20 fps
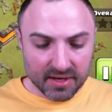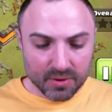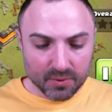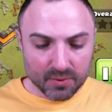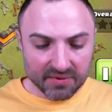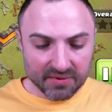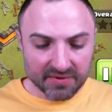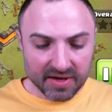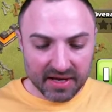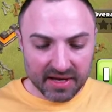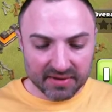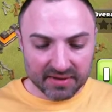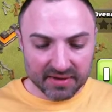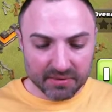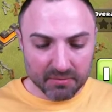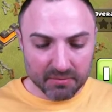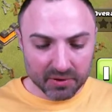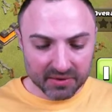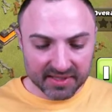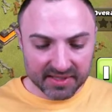We've got the
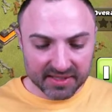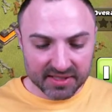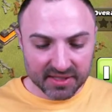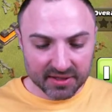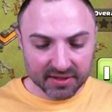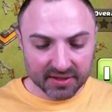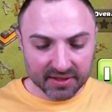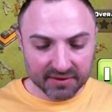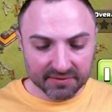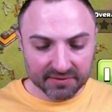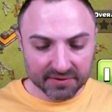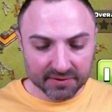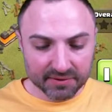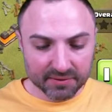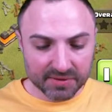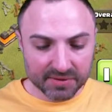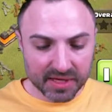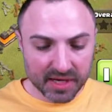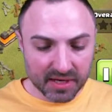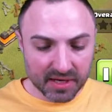multi-target
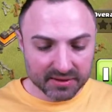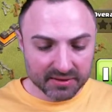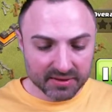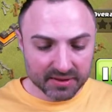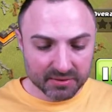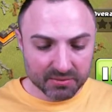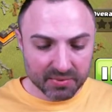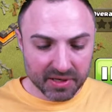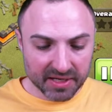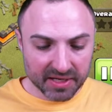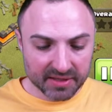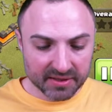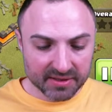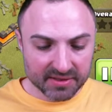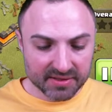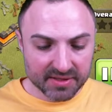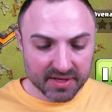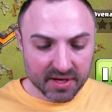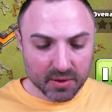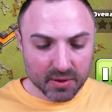Infernos onto the
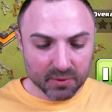P.E.K.K.A.s.